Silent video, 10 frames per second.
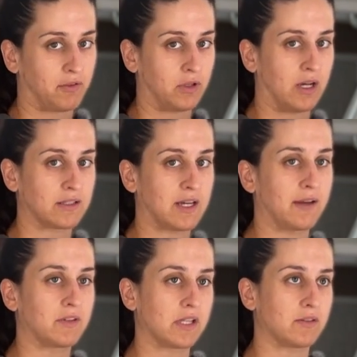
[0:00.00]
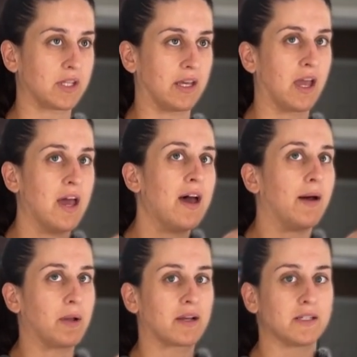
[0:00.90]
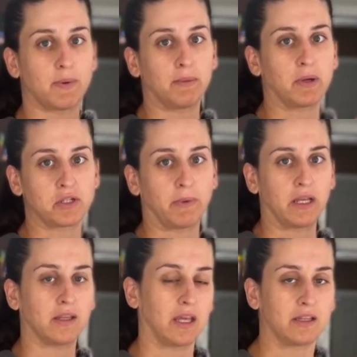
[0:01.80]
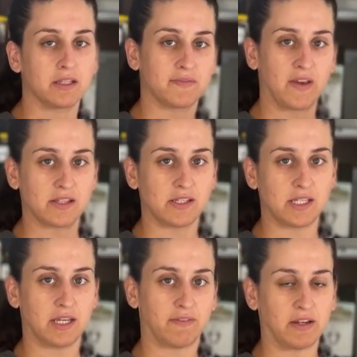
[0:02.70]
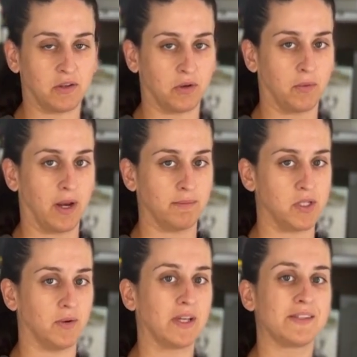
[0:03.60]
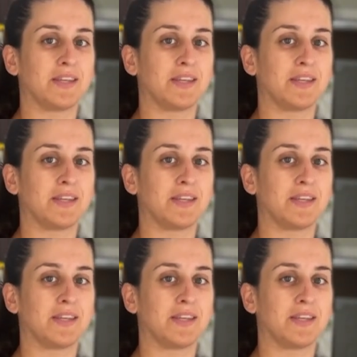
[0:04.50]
for a long time because I was like, I'm not gonna spend a bunch of money on like this fancy tea if I don't know what I'm doing.